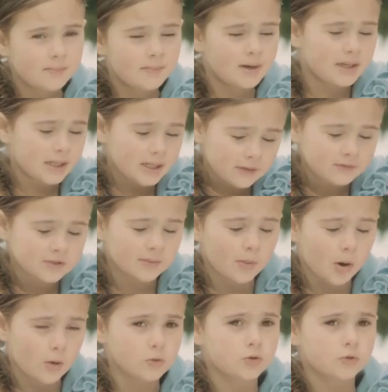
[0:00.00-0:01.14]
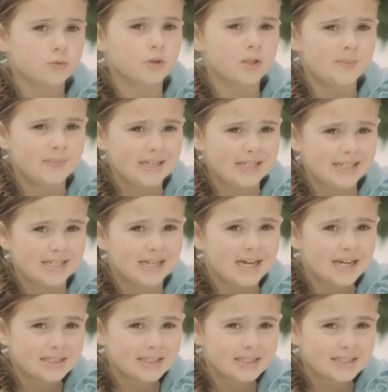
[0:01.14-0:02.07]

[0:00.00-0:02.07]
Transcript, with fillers: But Eve, tomorrow's Christmas.